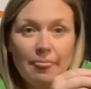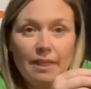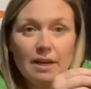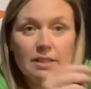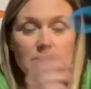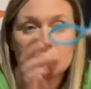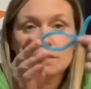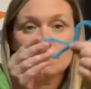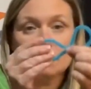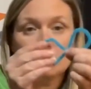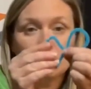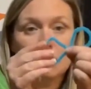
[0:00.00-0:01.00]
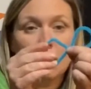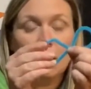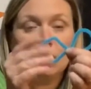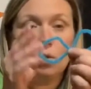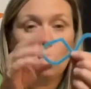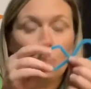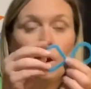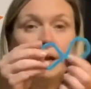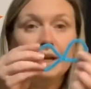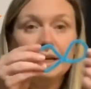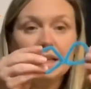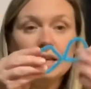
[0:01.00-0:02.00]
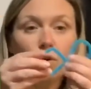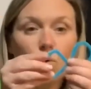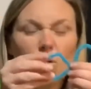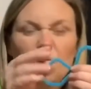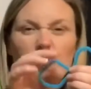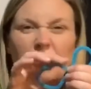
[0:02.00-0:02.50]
that's not quite equal,